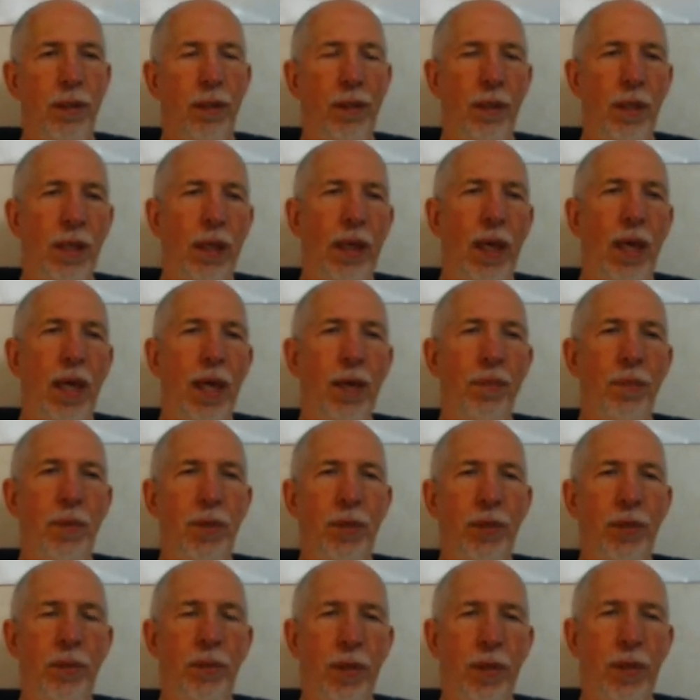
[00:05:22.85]
like I have
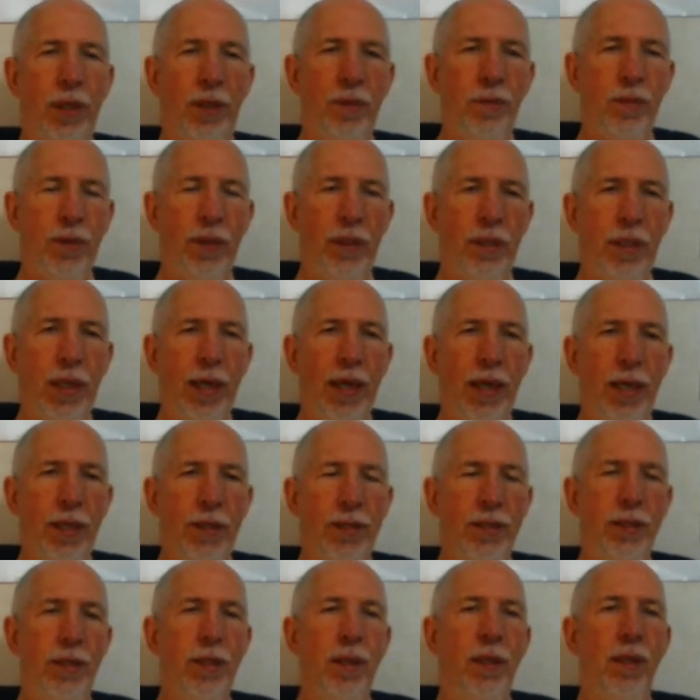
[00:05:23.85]
been doing for the
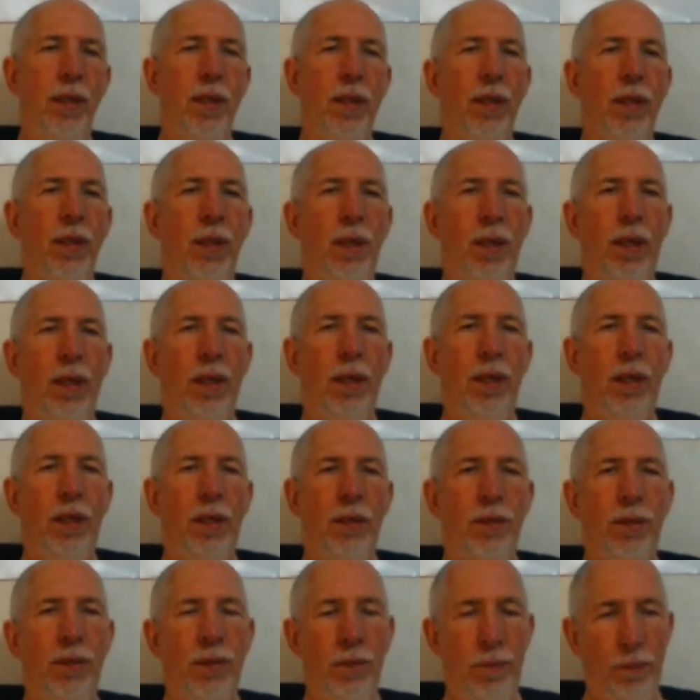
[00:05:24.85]
last uh,
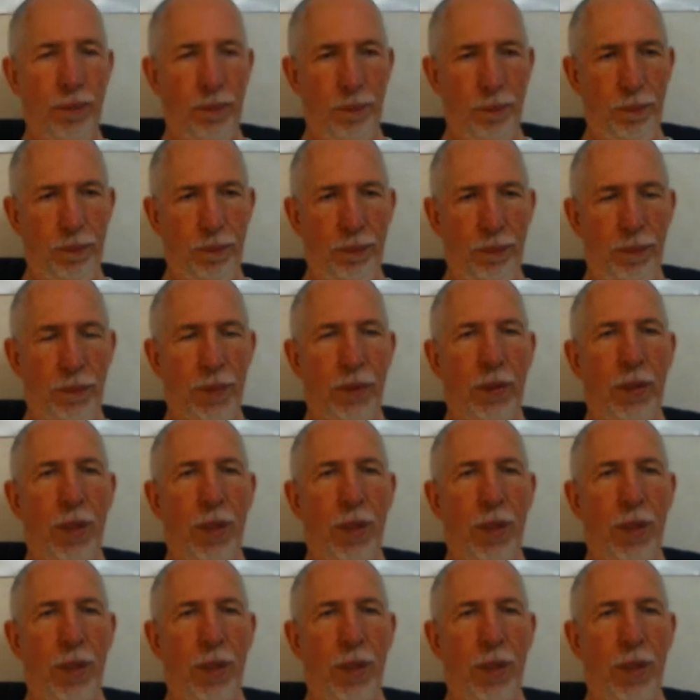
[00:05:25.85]
a